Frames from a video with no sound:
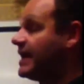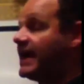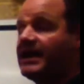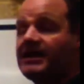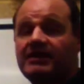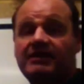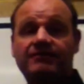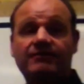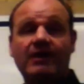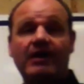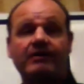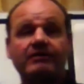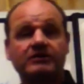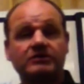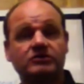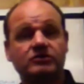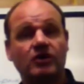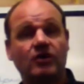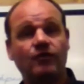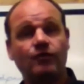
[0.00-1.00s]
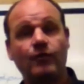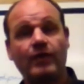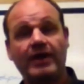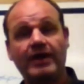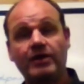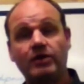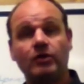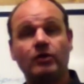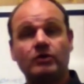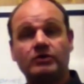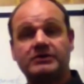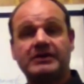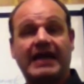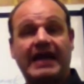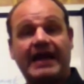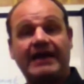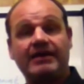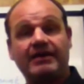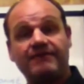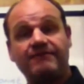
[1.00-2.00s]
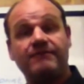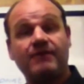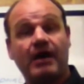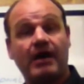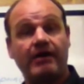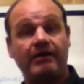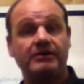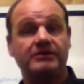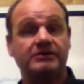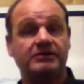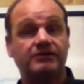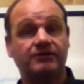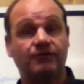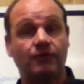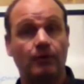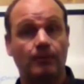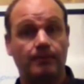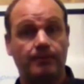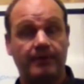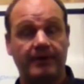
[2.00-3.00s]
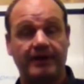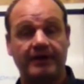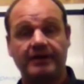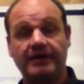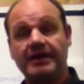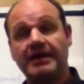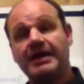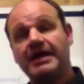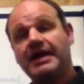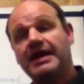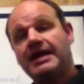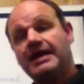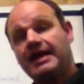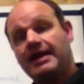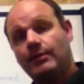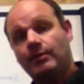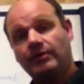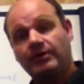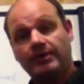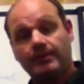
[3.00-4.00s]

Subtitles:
the antivirus software looks at a virus's footprint. It will